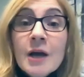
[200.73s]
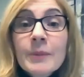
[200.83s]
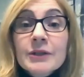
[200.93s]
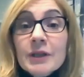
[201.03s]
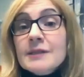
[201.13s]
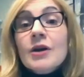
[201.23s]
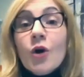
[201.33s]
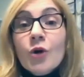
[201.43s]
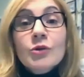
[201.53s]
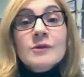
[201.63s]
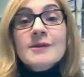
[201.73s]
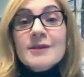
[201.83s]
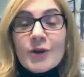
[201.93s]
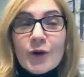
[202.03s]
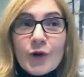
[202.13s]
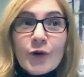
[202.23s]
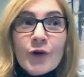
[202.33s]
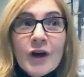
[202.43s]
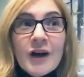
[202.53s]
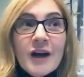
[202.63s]
but it's also
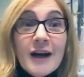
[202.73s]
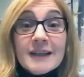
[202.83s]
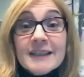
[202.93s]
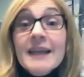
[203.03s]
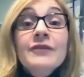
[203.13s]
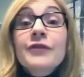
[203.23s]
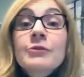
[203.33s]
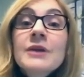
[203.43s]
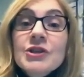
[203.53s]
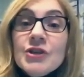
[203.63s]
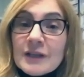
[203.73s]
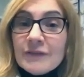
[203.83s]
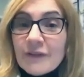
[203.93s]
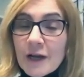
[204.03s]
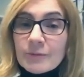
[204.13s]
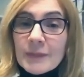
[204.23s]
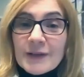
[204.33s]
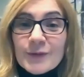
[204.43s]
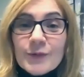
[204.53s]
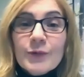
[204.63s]
an information
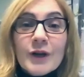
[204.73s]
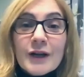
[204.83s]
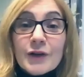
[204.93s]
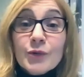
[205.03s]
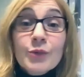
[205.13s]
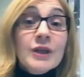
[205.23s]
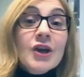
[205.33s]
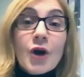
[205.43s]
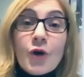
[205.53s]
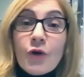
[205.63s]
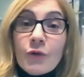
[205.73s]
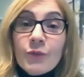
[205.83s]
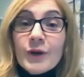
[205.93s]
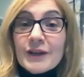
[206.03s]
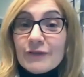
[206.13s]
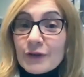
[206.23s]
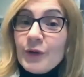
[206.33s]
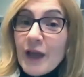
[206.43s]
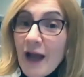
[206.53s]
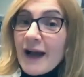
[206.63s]
environment where we go whenever
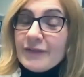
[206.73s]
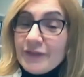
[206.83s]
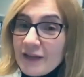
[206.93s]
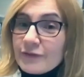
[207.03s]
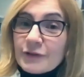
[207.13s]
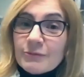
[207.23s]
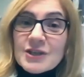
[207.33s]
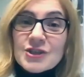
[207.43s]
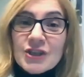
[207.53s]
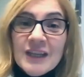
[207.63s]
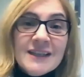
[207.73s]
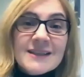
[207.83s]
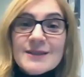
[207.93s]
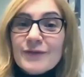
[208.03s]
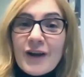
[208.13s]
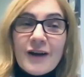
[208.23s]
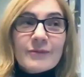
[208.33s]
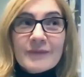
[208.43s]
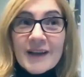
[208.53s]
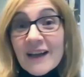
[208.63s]
we have information needs from,